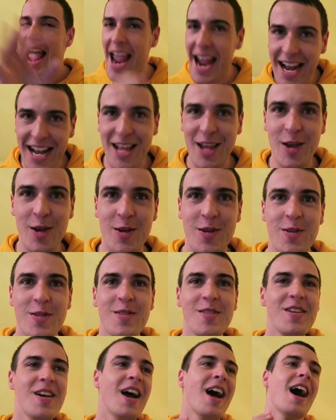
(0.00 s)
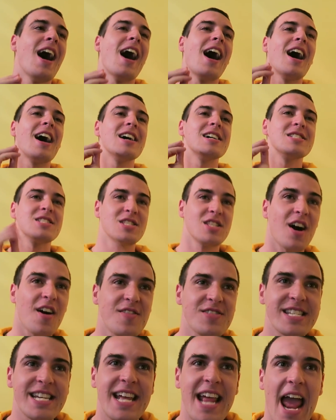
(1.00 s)
anywho,
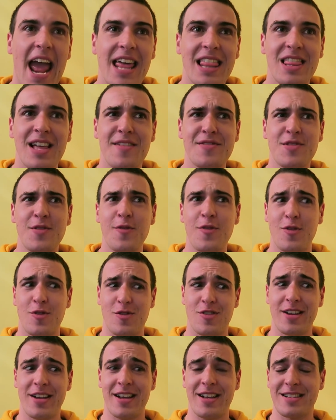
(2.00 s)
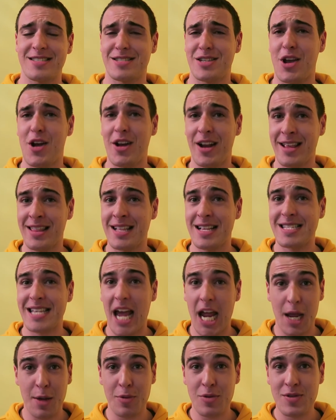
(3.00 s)
loved it, and loved Veronica turning the
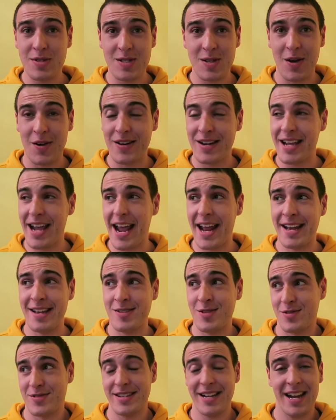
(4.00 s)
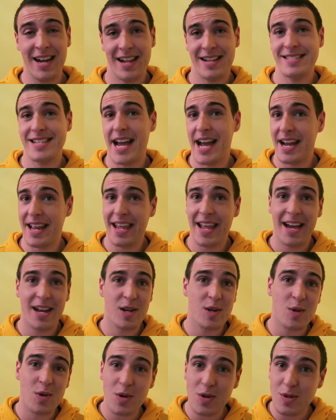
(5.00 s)
tables on it and not needing daddy
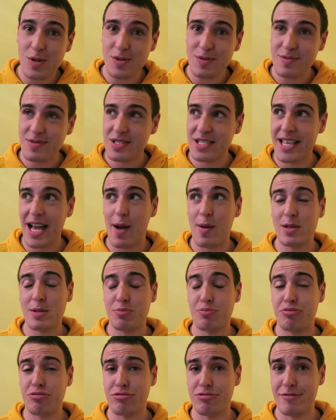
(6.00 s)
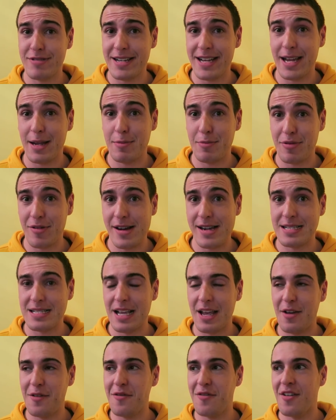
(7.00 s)
at all. So that was pretty
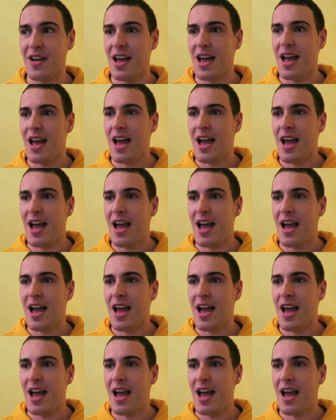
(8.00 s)
impressive.